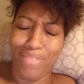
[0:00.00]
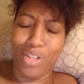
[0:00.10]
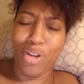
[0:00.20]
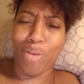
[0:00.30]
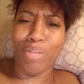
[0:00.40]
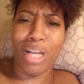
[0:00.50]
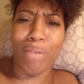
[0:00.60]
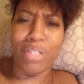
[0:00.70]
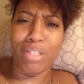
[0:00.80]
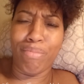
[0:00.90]
you know, when
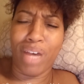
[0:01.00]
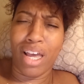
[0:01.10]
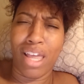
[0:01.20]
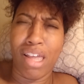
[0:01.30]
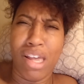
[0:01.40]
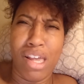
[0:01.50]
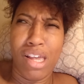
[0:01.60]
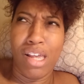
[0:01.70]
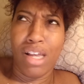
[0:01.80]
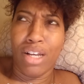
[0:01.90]
I was in my
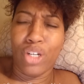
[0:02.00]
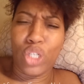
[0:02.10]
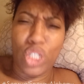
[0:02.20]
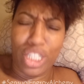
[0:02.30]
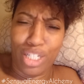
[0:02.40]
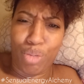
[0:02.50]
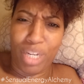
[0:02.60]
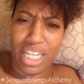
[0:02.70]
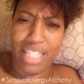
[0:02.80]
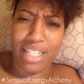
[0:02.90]
early
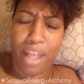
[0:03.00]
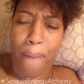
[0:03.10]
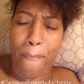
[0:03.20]
20s.